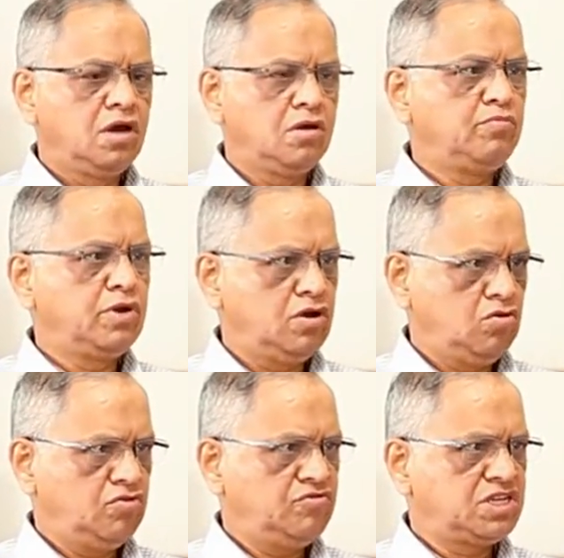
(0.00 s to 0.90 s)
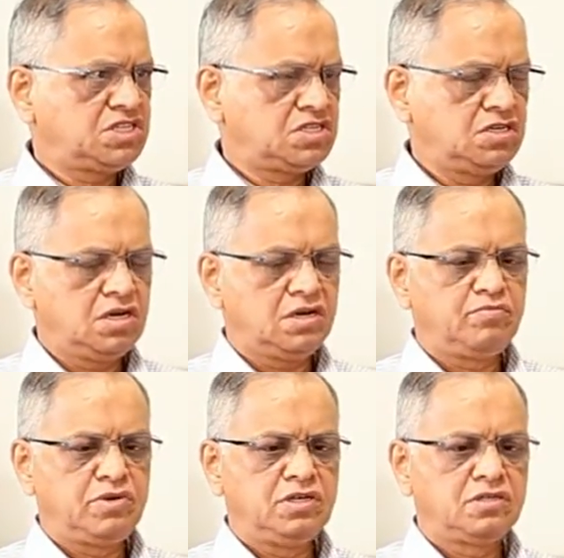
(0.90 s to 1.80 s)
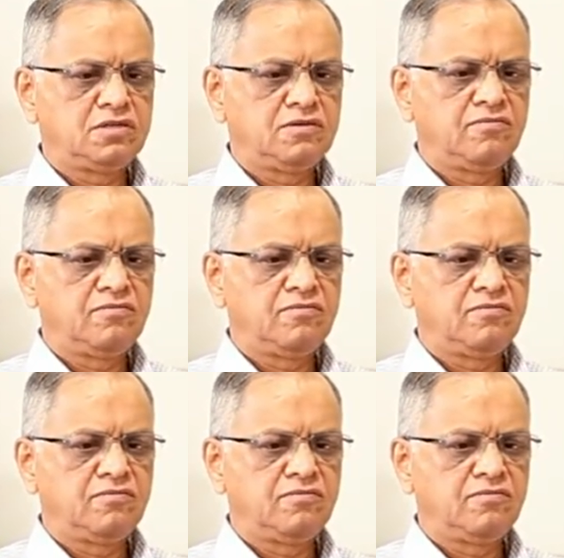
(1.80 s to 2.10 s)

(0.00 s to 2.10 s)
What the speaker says: compared to the Western companies.